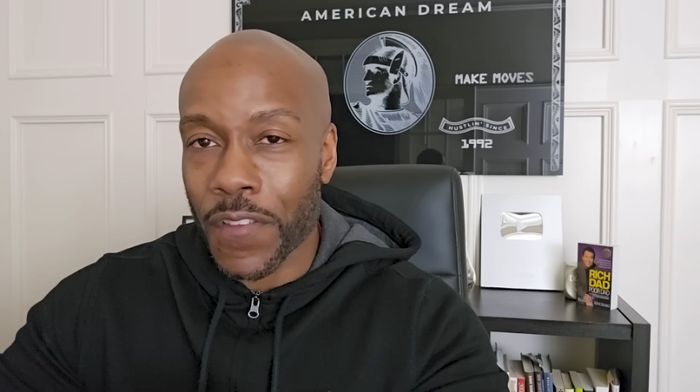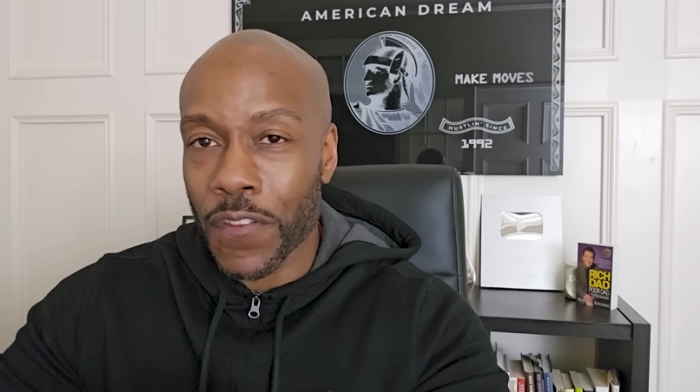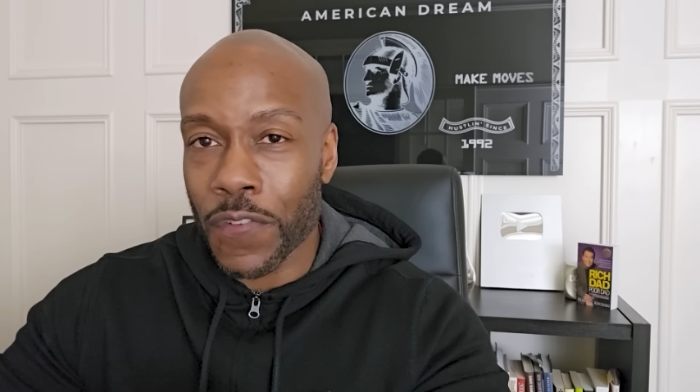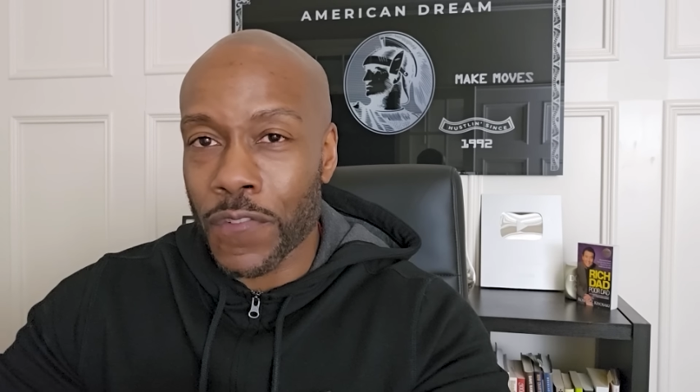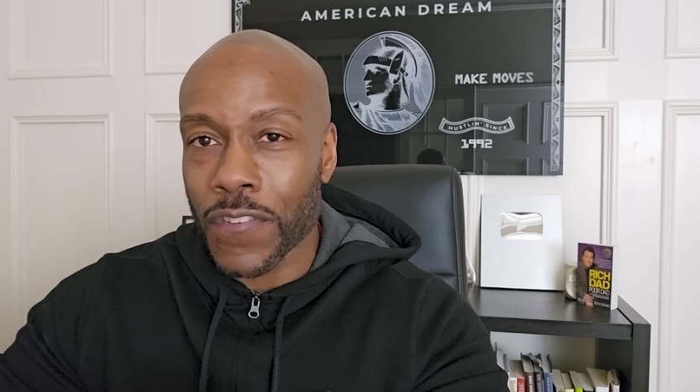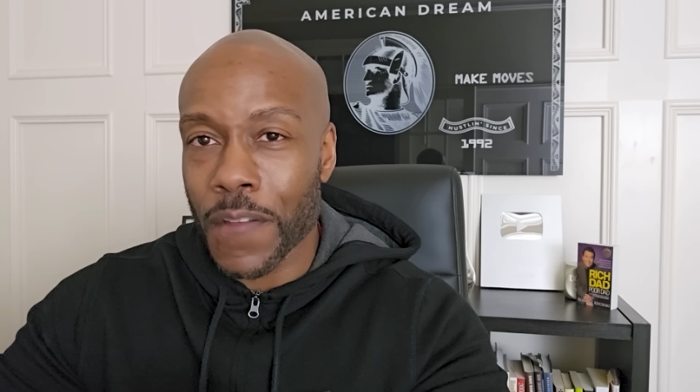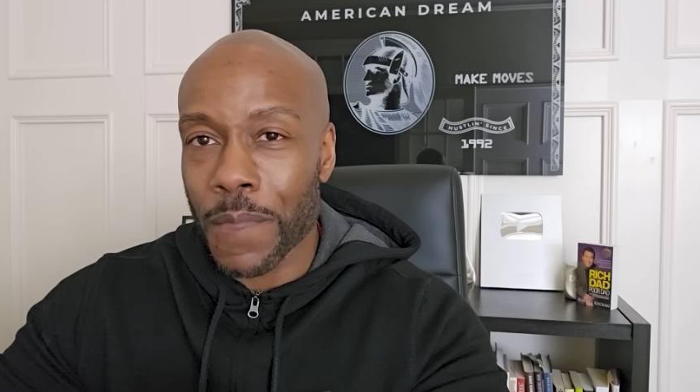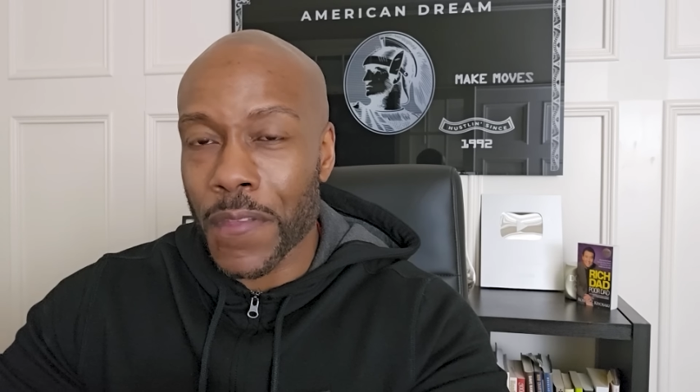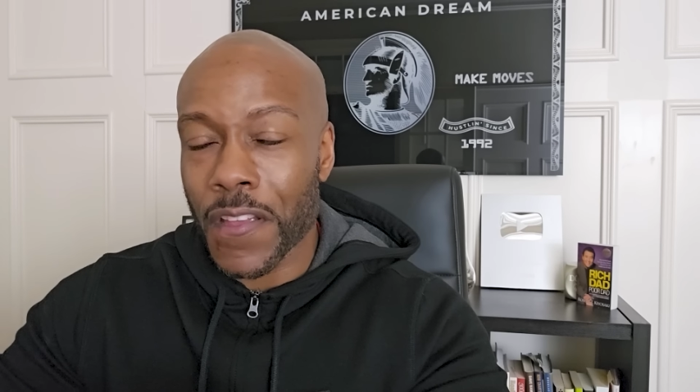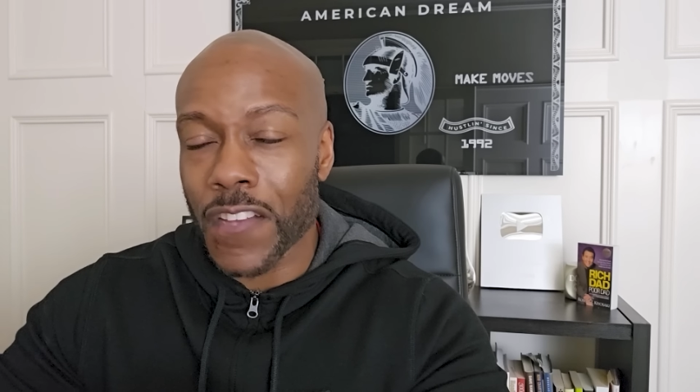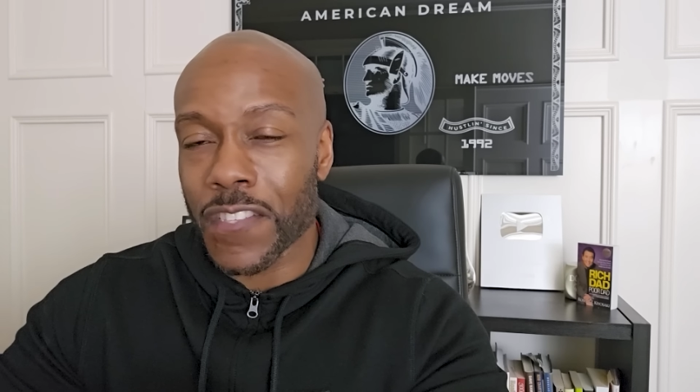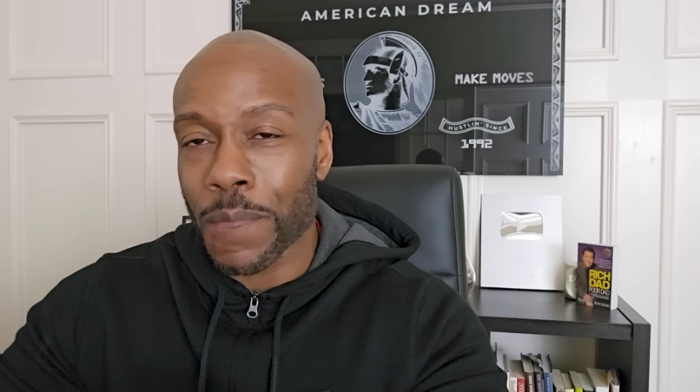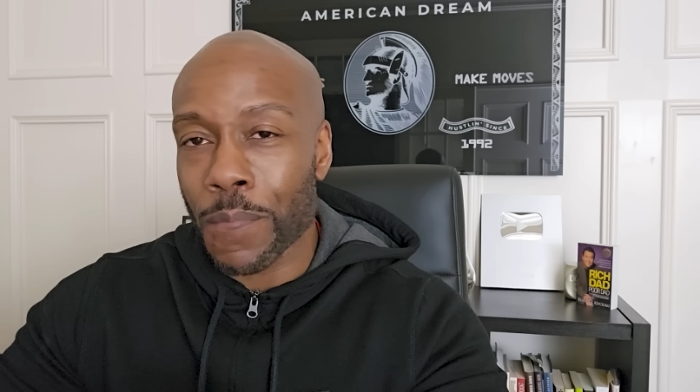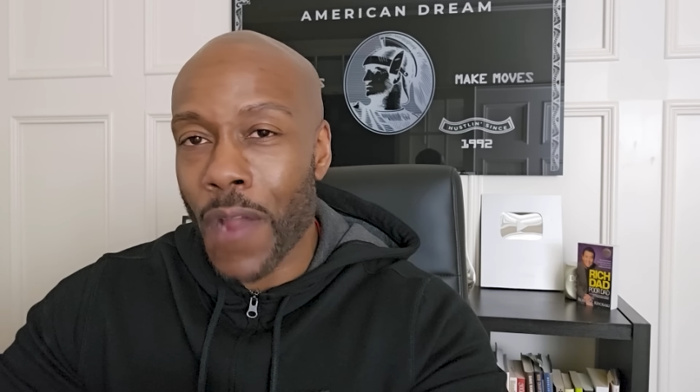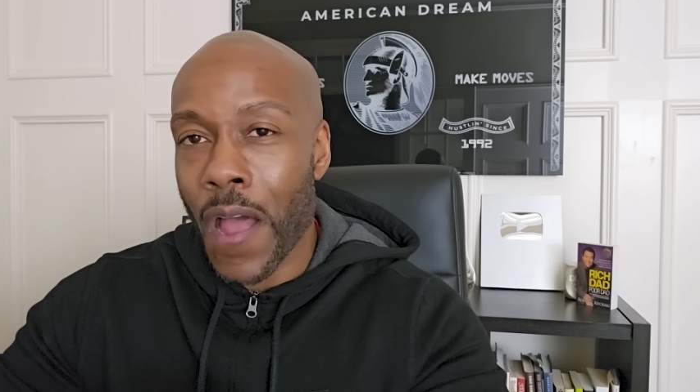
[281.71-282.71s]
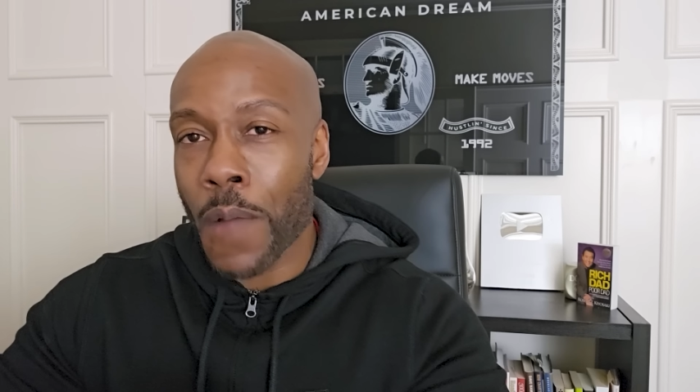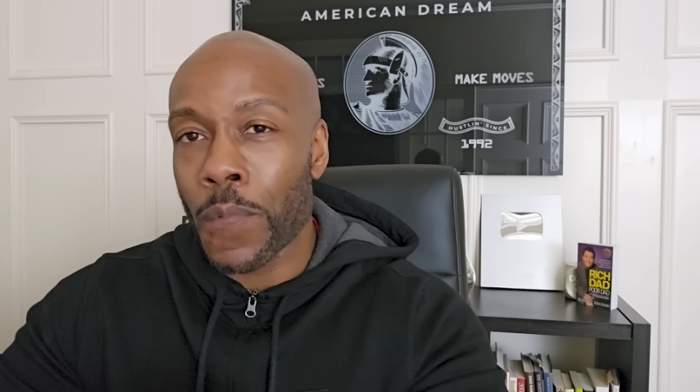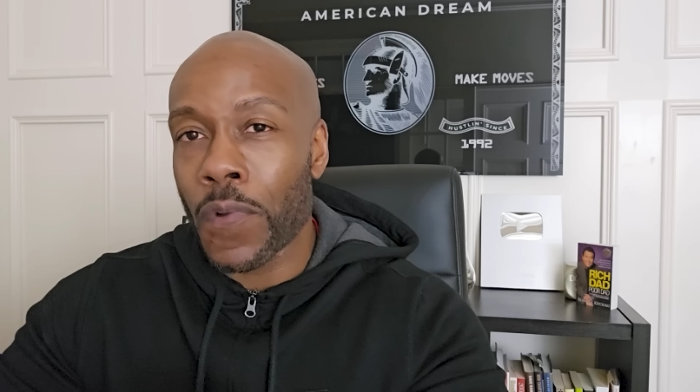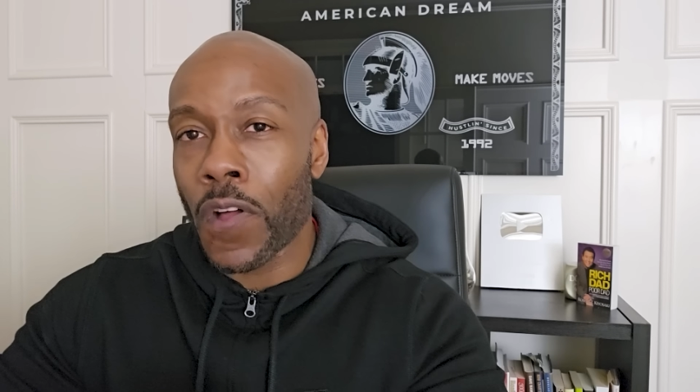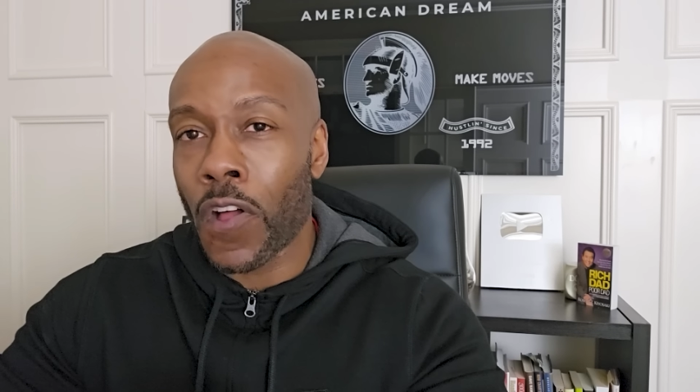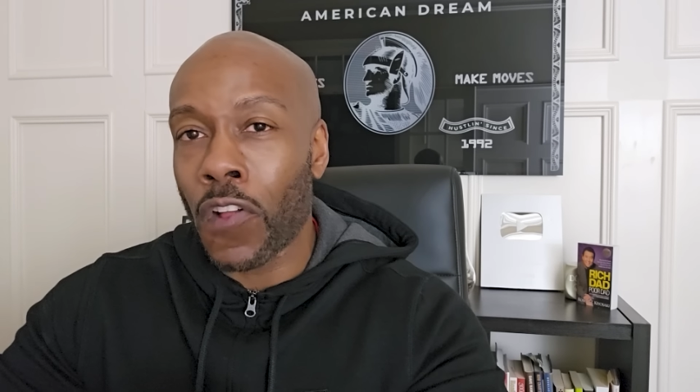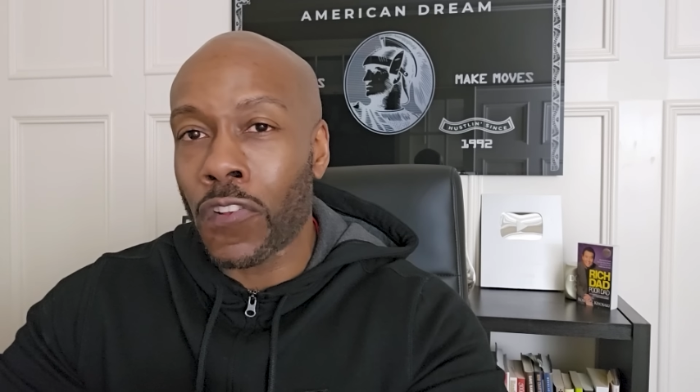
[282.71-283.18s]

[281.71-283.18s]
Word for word: to do something because the problem will